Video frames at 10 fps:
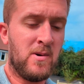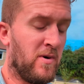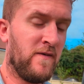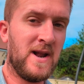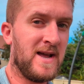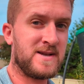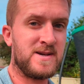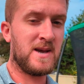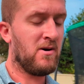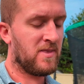With
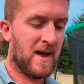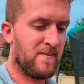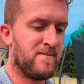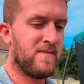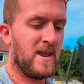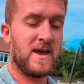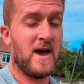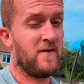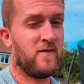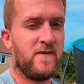lettuce, there aren't that many
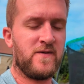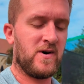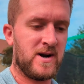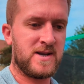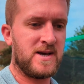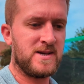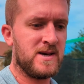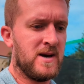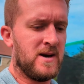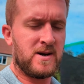F1
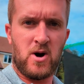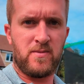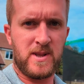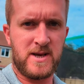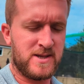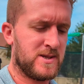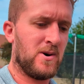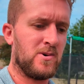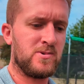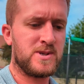varieties commonly
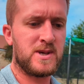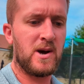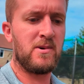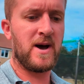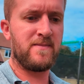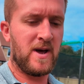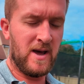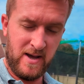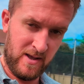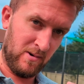sold. So
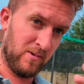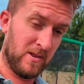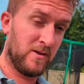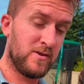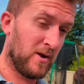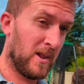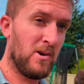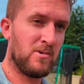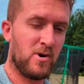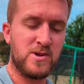the
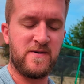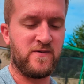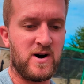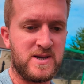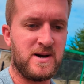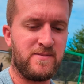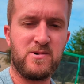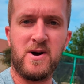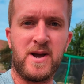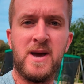Lola Rosa variety that I'm
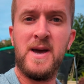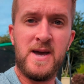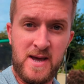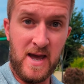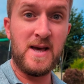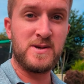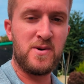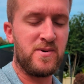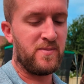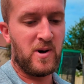growing is
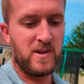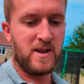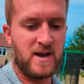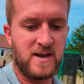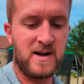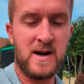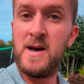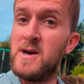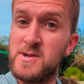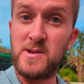open pollinated,
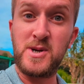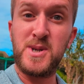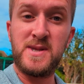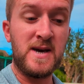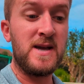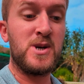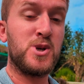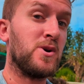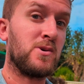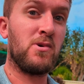so the seed
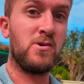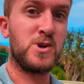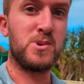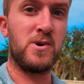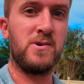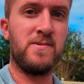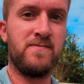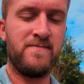should grow true.